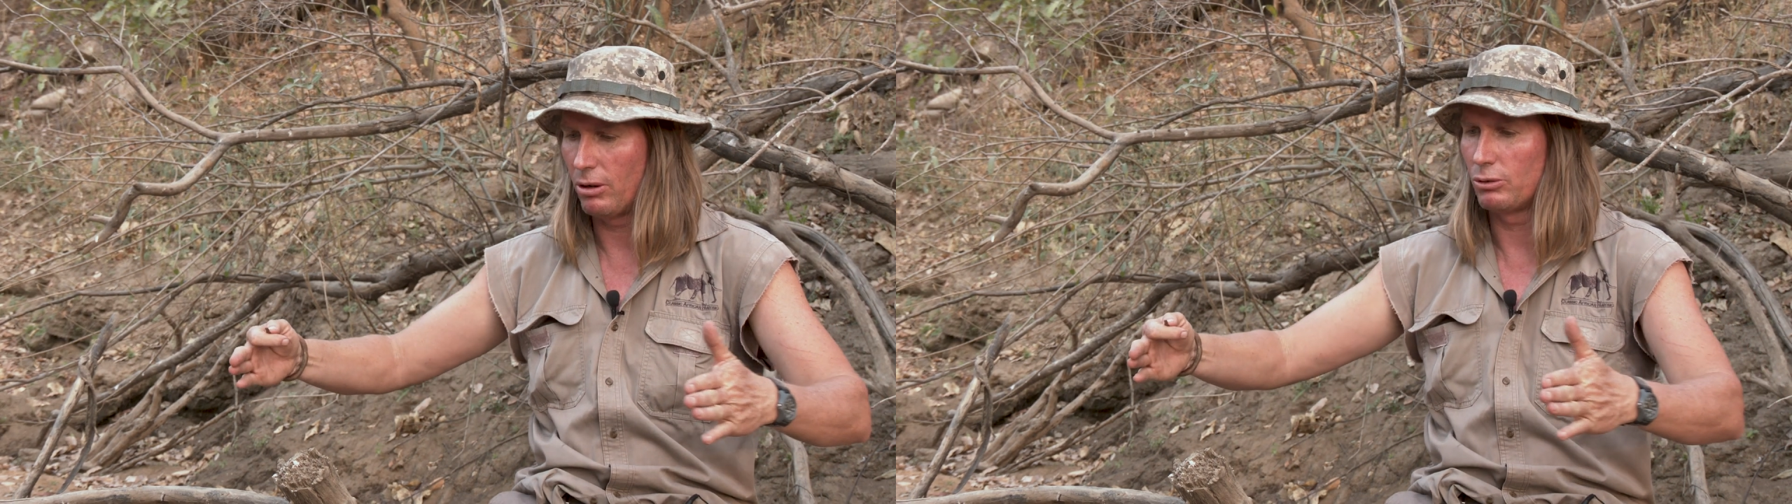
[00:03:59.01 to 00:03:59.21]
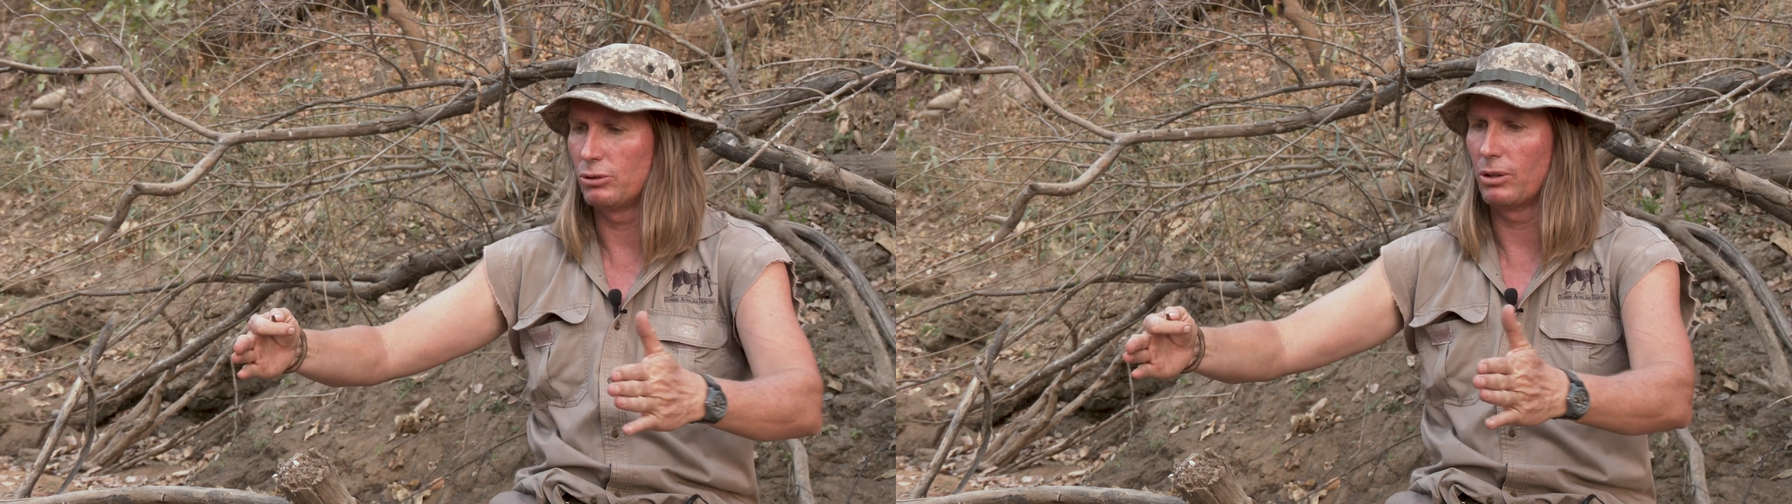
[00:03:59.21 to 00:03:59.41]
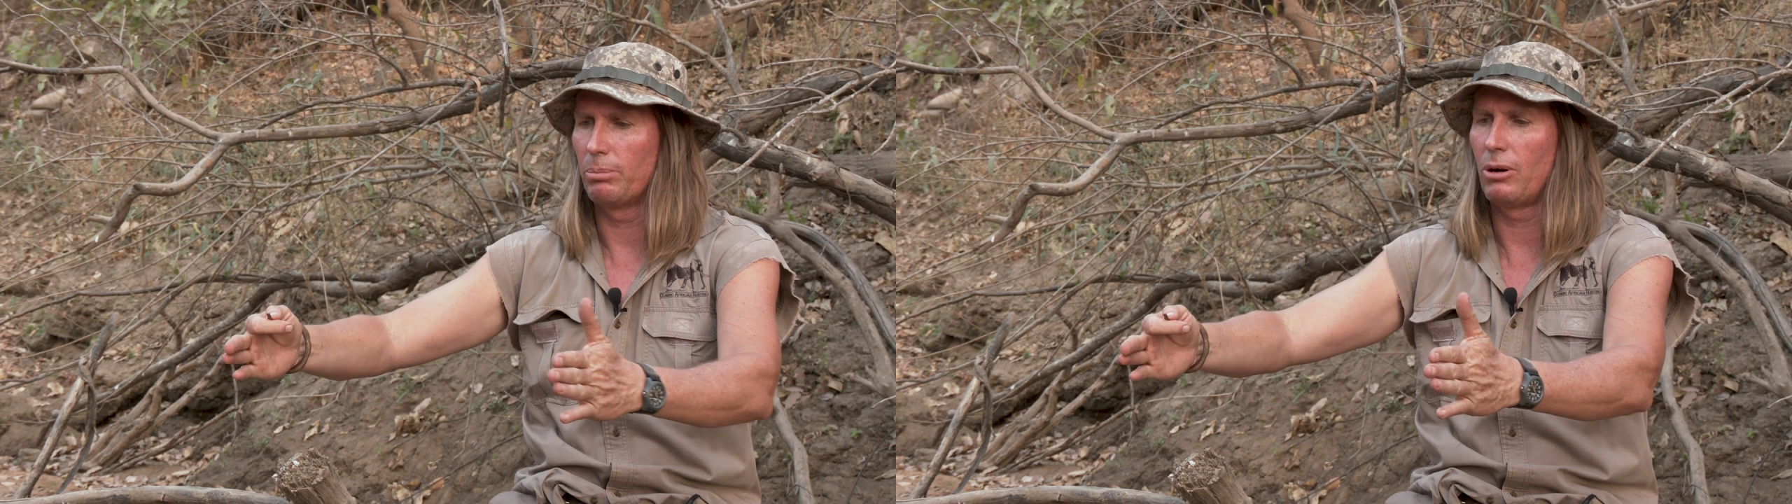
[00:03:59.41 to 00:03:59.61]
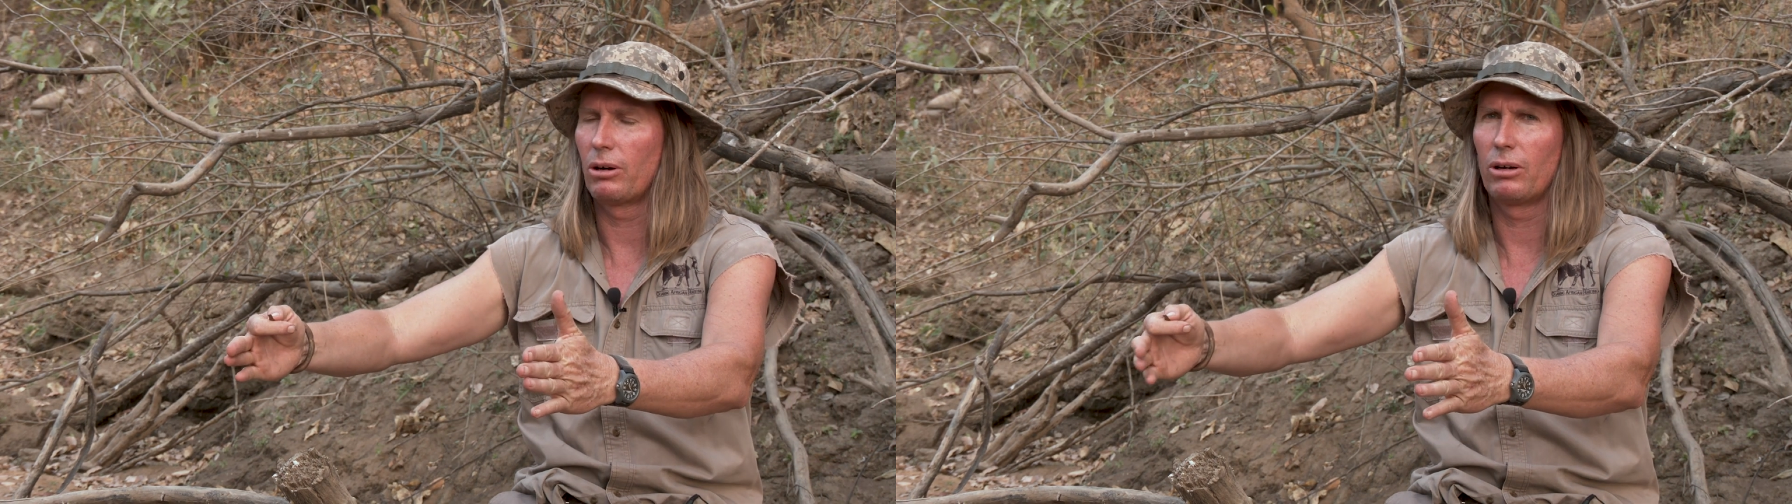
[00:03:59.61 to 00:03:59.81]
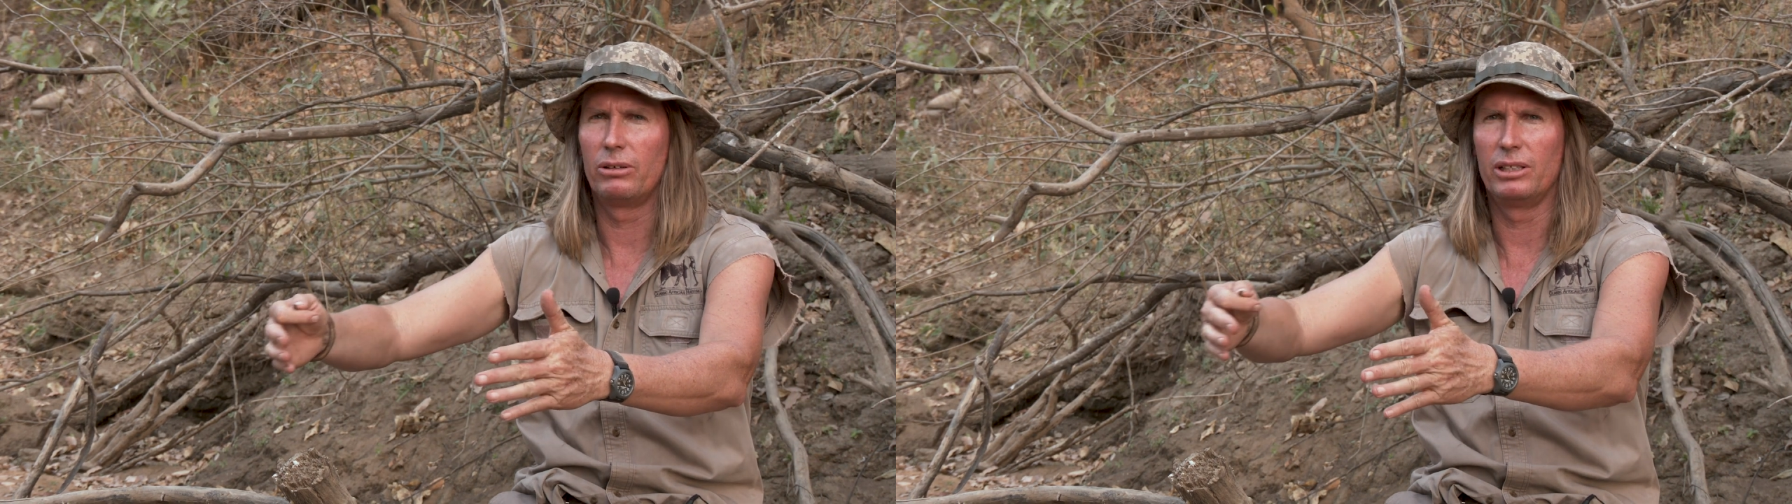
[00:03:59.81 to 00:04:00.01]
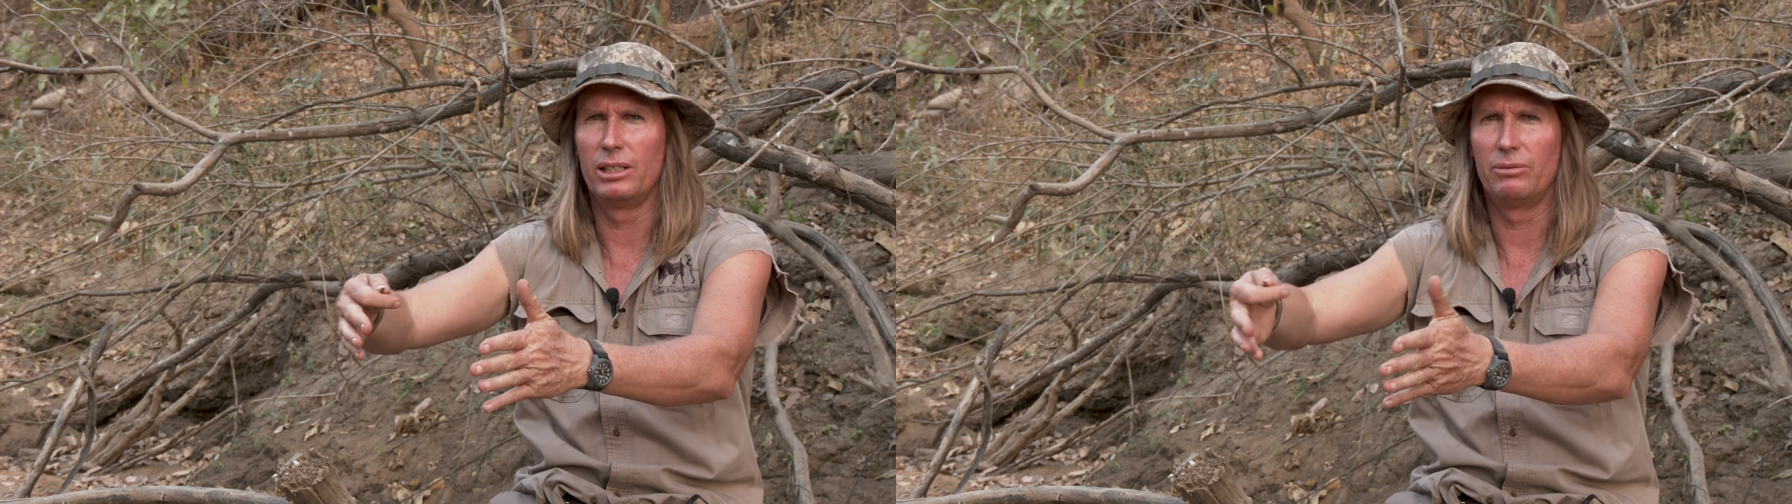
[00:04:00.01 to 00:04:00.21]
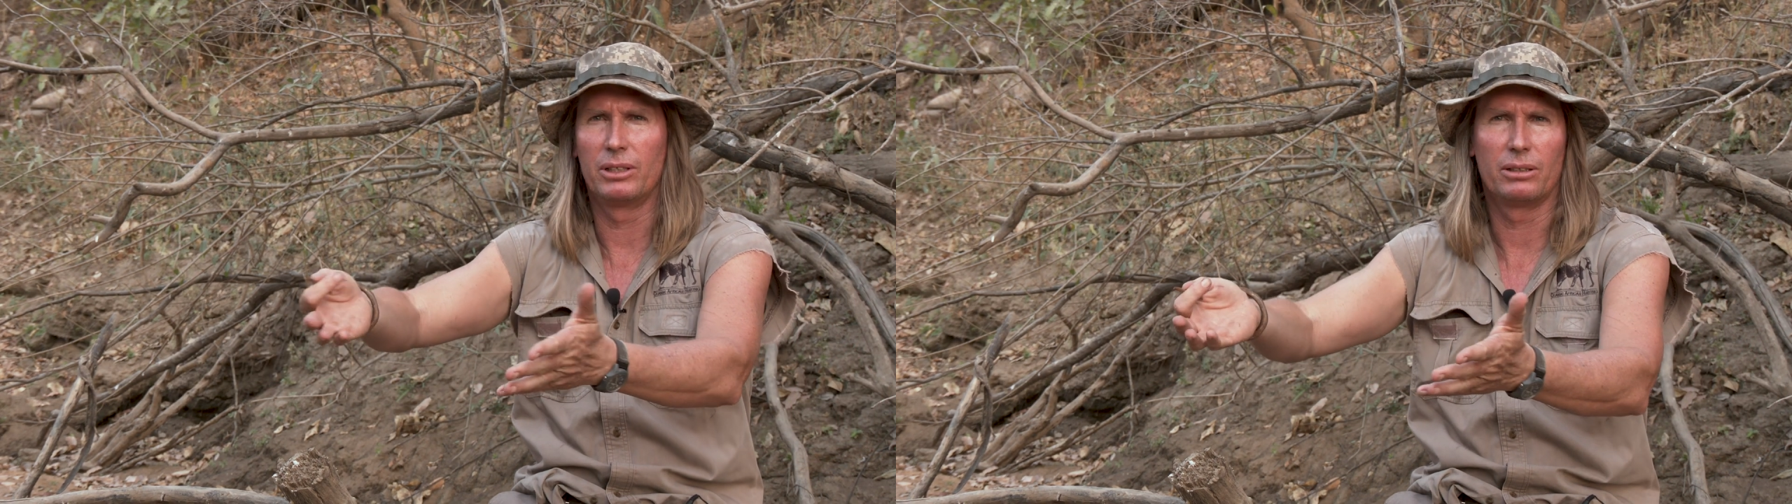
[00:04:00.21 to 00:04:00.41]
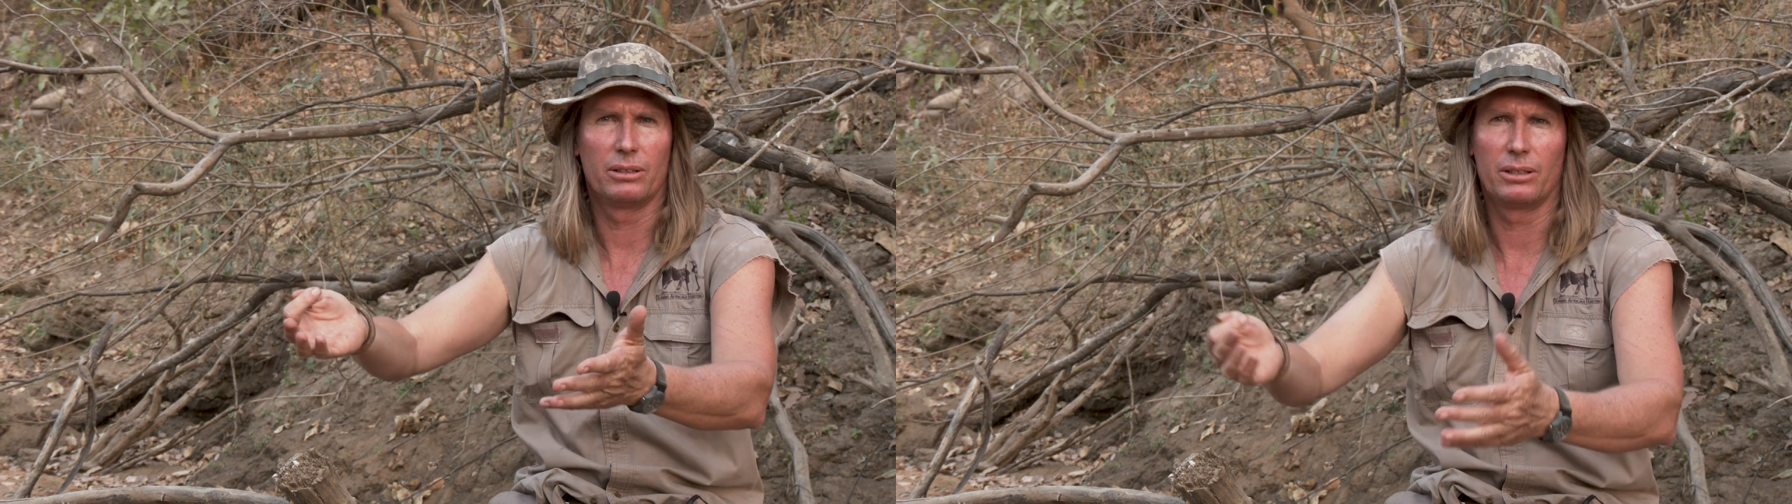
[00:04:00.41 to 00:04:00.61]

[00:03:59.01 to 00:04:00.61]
onto the park, only leaving,